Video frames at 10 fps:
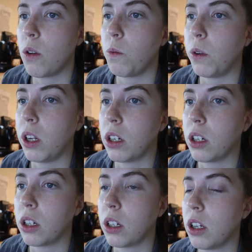we
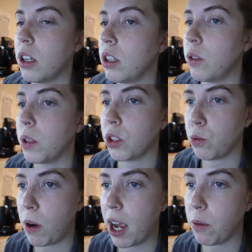are doing a
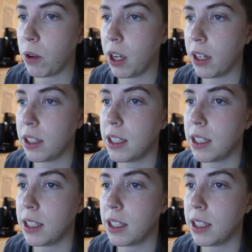dry run